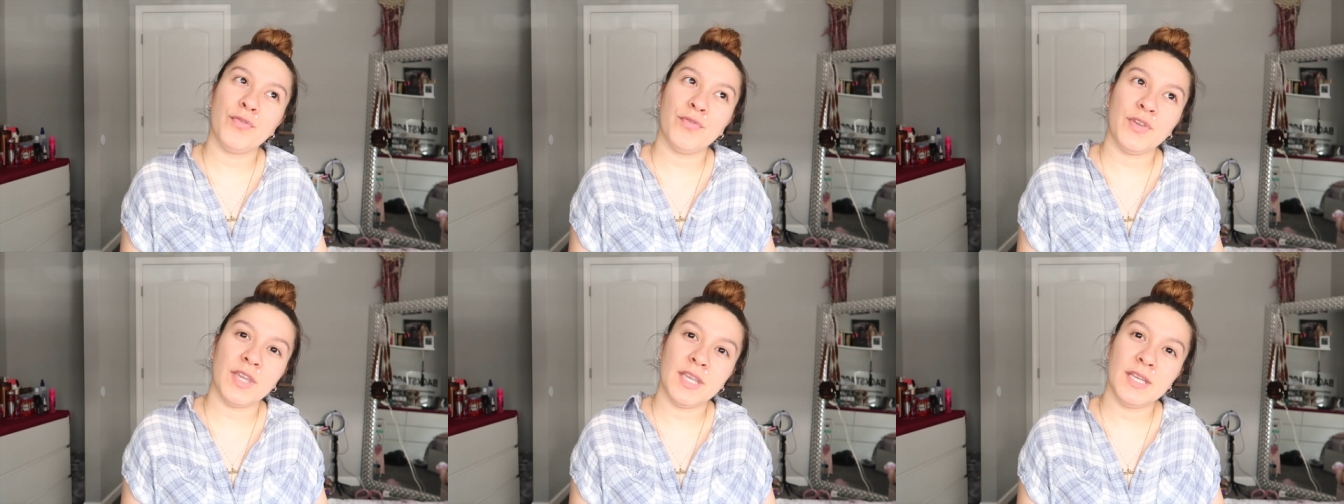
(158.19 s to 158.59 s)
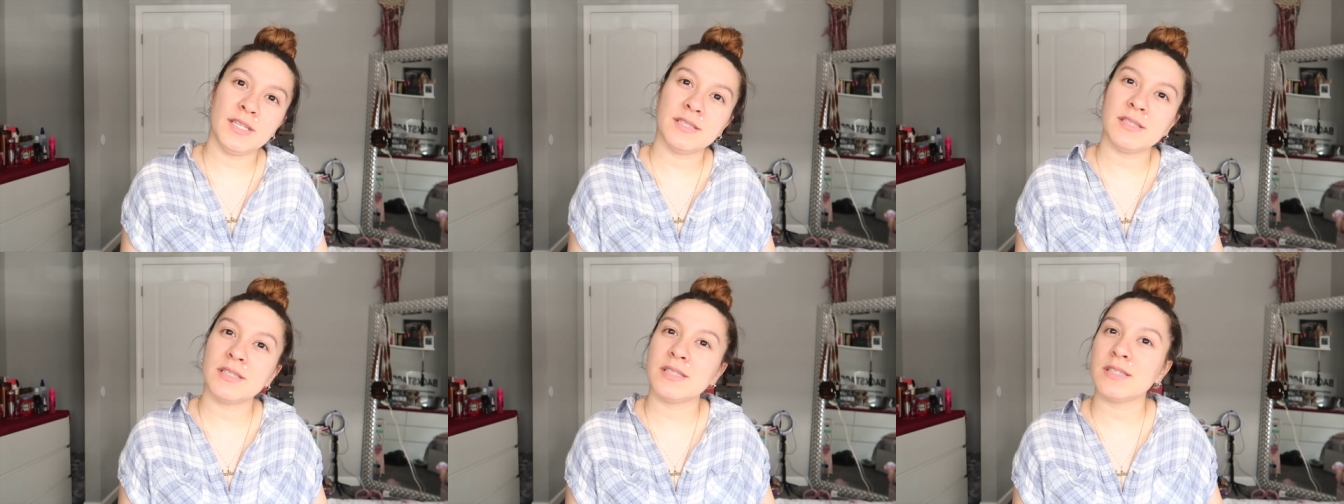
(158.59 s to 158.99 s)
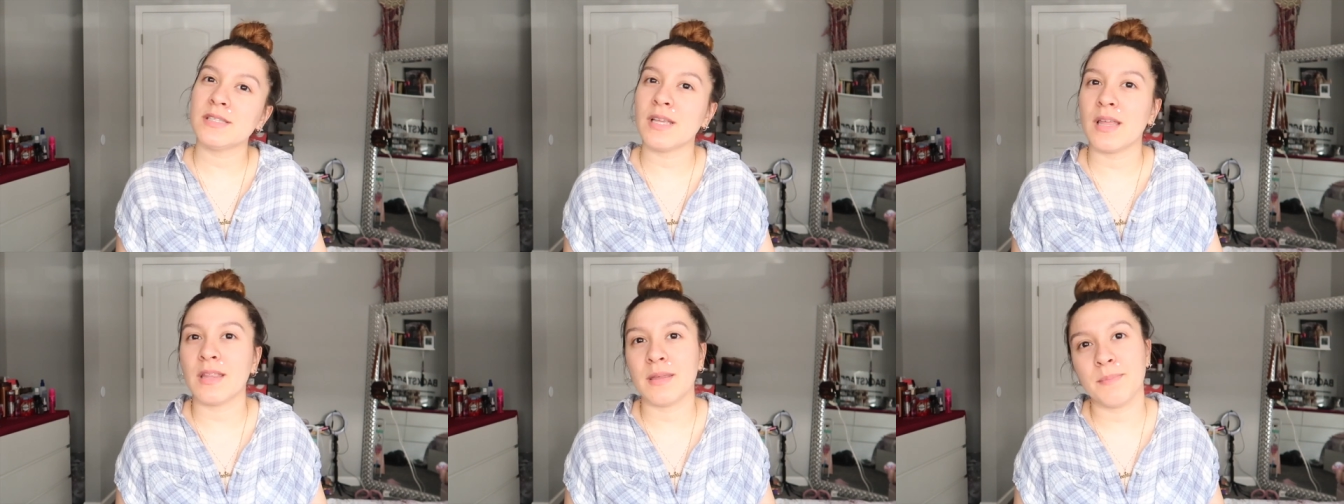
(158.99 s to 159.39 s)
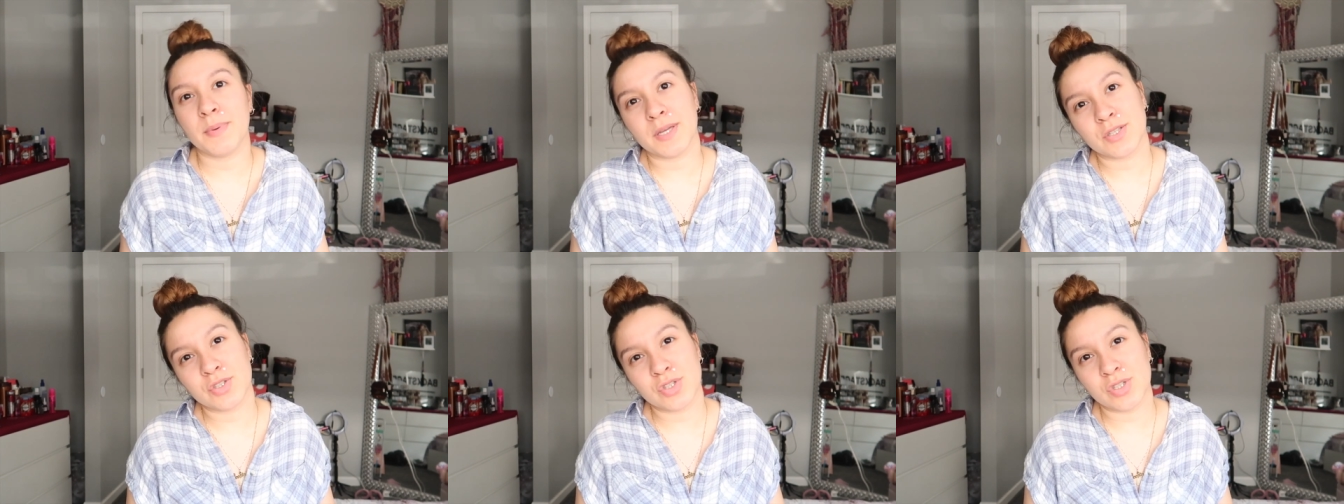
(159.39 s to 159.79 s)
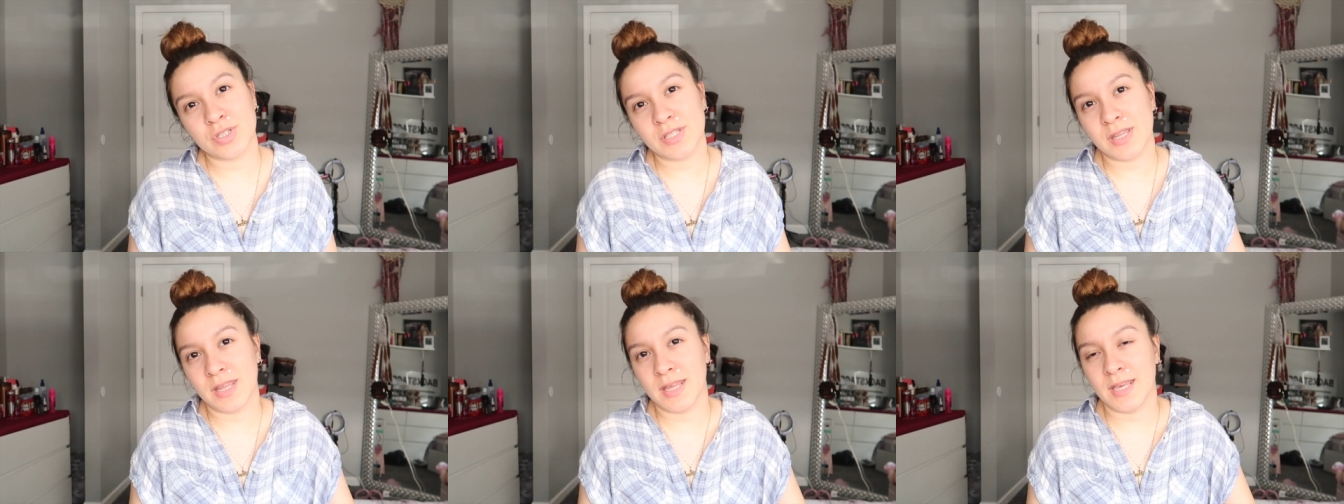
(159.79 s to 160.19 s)
feet selling pictures
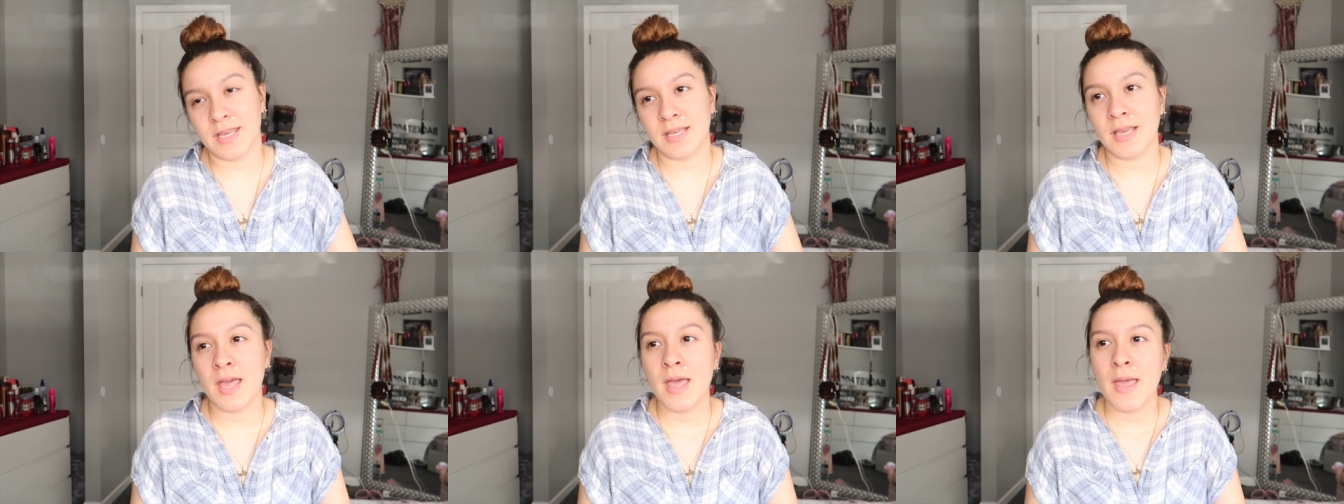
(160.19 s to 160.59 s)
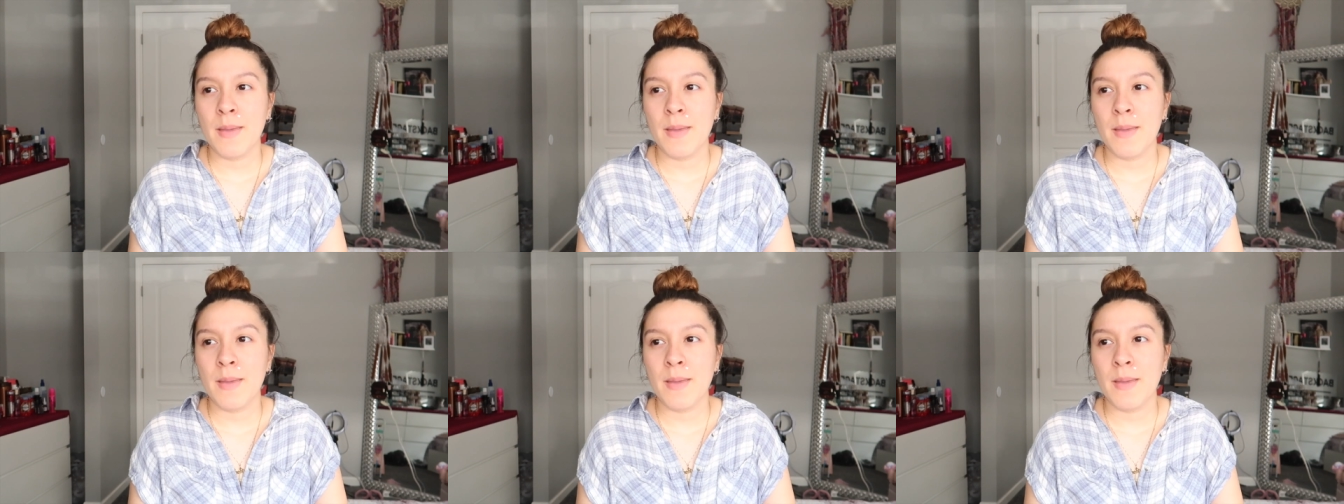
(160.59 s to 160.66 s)
thing